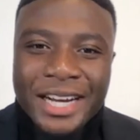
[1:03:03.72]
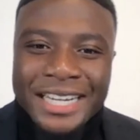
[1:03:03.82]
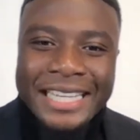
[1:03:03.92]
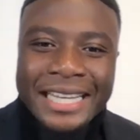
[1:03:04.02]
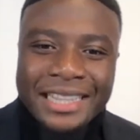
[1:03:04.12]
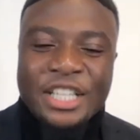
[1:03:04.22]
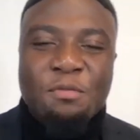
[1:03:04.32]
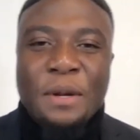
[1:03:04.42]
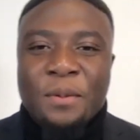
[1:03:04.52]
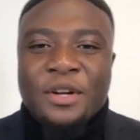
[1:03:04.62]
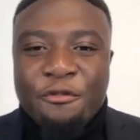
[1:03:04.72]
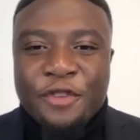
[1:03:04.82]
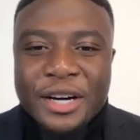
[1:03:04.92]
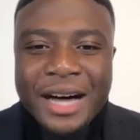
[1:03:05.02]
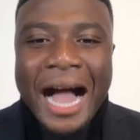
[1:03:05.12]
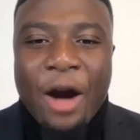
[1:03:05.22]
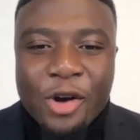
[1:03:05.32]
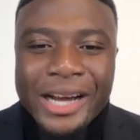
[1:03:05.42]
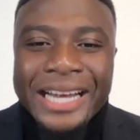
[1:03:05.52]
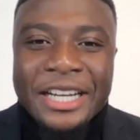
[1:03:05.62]
going to get these people to feel
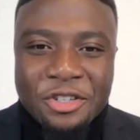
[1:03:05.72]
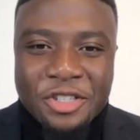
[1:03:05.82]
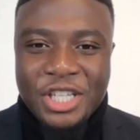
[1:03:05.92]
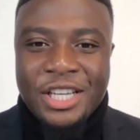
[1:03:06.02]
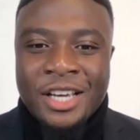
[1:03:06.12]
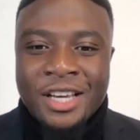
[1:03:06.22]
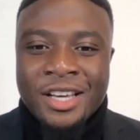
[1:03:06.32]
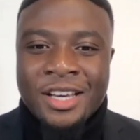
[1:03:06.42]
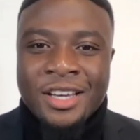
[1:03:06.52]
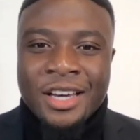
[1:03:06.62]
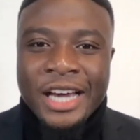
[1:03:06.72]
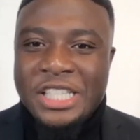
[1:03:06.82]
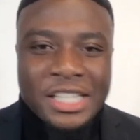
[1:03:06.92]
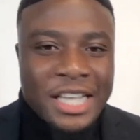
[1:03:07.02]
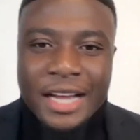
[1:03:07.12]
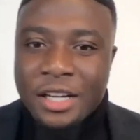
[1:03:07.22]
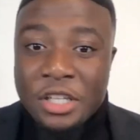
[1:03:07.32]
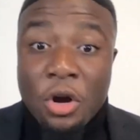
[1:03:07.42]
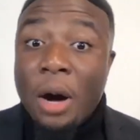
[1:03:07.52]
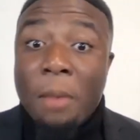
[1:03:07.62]
our energy. It's just like, you
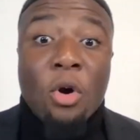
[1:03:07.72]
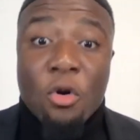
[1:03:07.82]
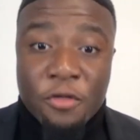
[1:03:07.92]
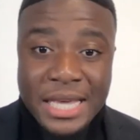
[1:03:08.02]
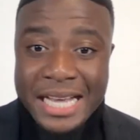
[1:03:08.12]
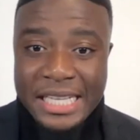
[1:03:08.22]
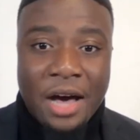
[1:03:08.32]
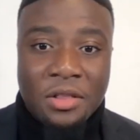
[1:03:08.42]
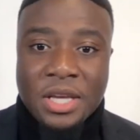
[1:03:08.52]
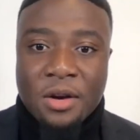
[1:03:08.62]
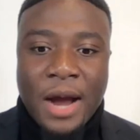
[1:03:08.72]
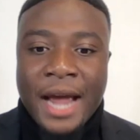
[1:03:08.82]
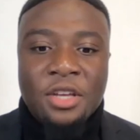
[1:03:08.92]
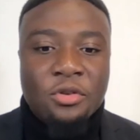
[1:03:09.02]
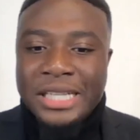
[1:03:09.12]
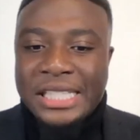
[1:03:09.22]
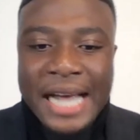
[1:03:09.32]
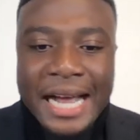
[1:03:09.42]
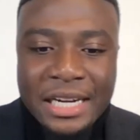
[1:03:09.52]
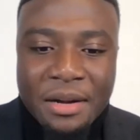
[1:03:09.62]
know, a movie that's out there, right? You're
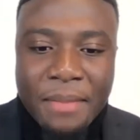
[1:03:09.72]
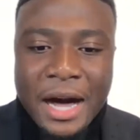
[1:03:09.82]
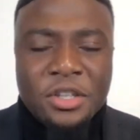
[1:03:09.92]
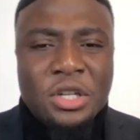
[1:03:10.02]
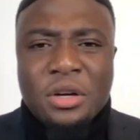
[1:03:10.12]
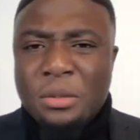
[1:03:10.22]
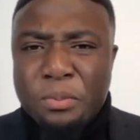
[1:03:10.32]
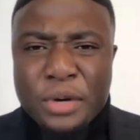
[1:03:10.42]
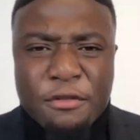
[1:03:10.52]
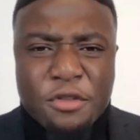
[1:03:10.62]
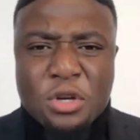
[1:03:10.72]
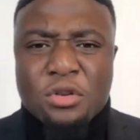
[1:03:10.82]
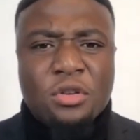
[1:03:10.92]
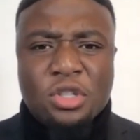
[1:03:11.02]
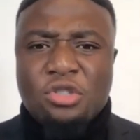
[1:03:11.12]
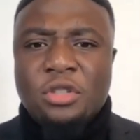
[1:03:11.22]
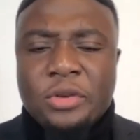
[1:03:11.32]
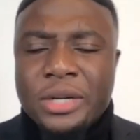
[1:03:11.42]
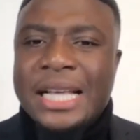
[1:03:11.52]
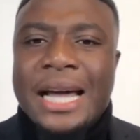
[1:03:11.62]
excited about, you know, the preview,
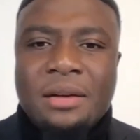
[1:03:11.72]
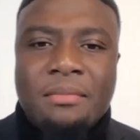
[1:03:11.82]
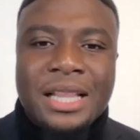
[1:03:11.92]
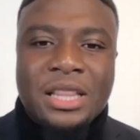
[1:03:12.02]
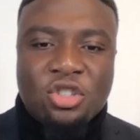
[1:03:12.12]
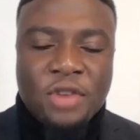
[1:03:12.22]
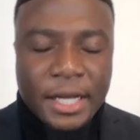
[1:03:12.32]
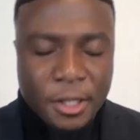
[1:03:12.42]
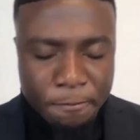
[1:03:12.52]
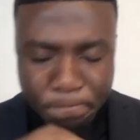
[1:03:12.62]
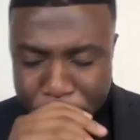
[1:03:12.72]
you're excited about the trailer.